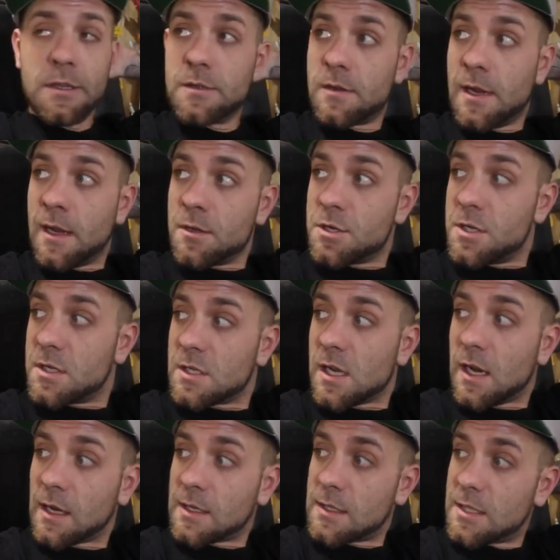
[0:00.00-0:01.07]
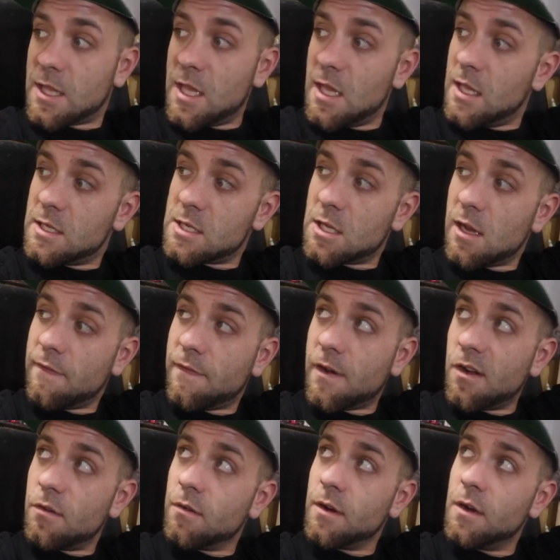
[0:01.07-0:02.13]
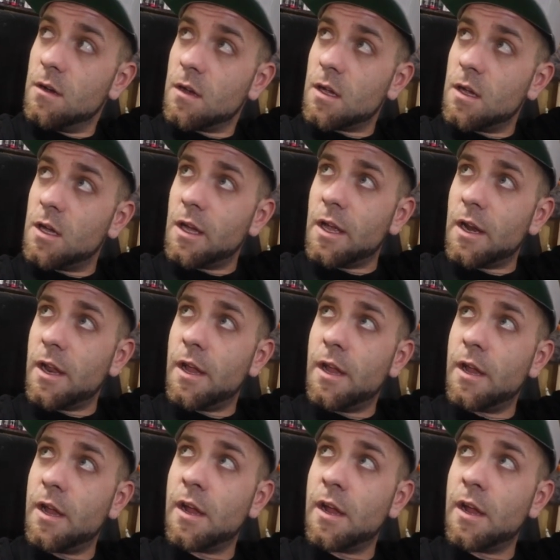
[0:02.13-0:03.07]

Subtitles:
So now she sucks the stuff out real good.